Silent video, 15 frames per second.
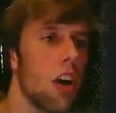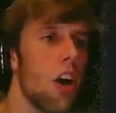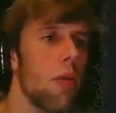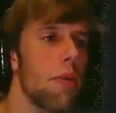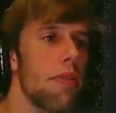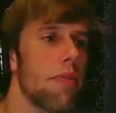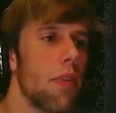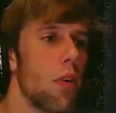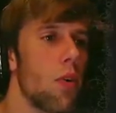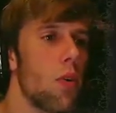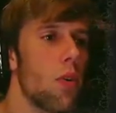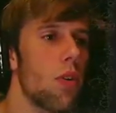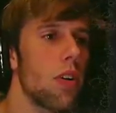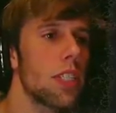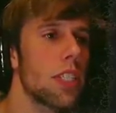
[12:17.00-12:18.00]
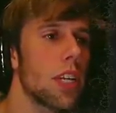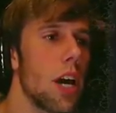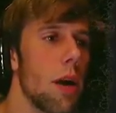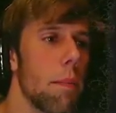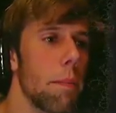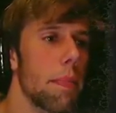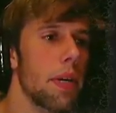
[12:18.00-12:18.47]
They call me Forrest
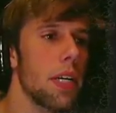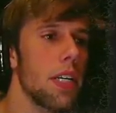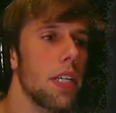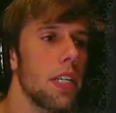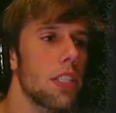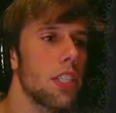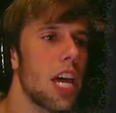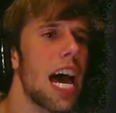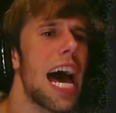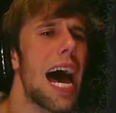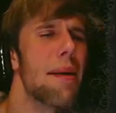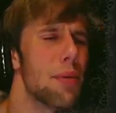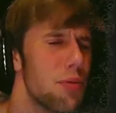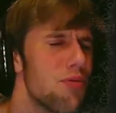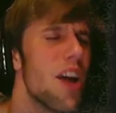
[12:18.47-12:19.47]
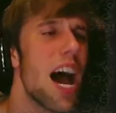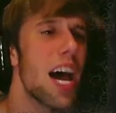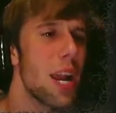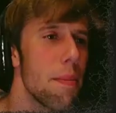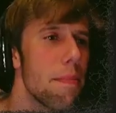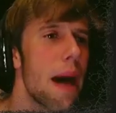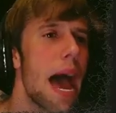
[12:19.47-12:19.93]
Gump, cause I'm a
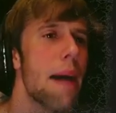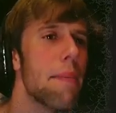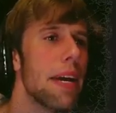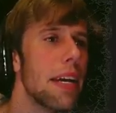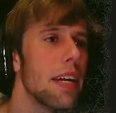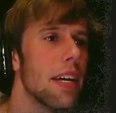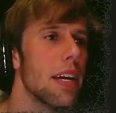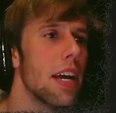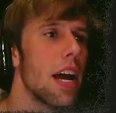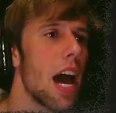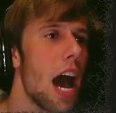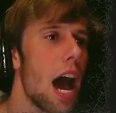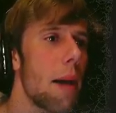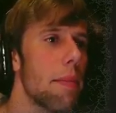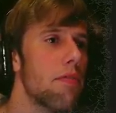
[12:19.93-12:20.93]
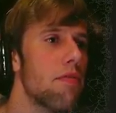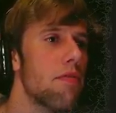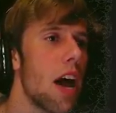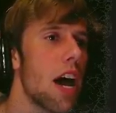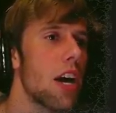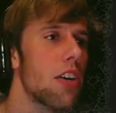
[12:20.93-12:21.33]
running baby. I'm a